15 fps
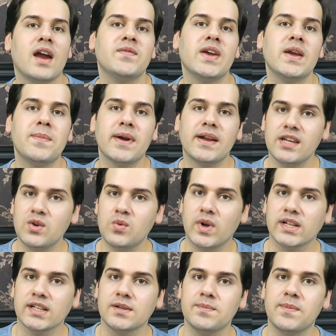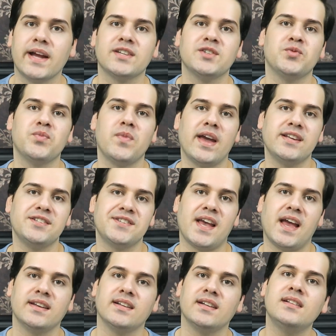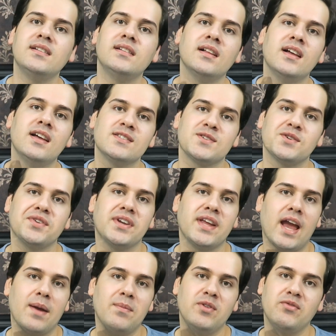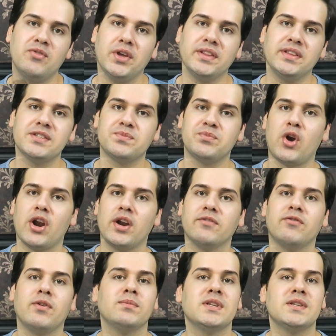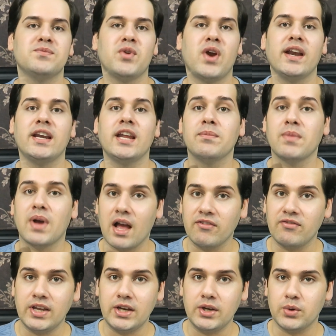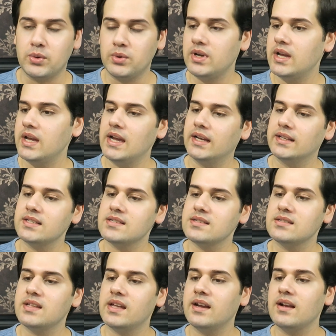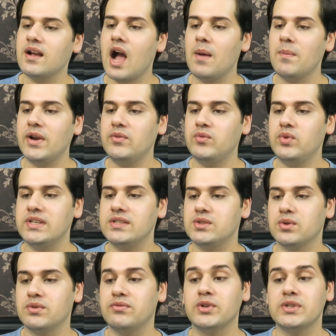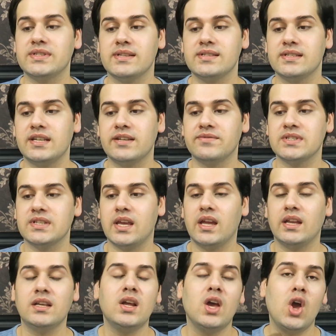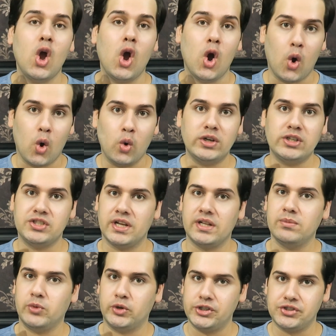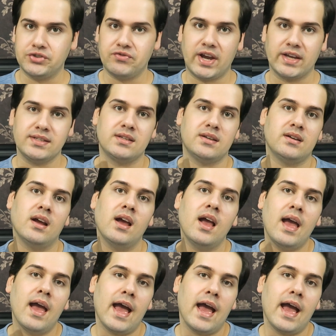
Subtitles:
Hi everybody, welcome back to my channel. So today I'm reviewing this product from this brand name Aveeno. This is their Calm and Restore for Sensitive Skin Oat Gel Moisturizer.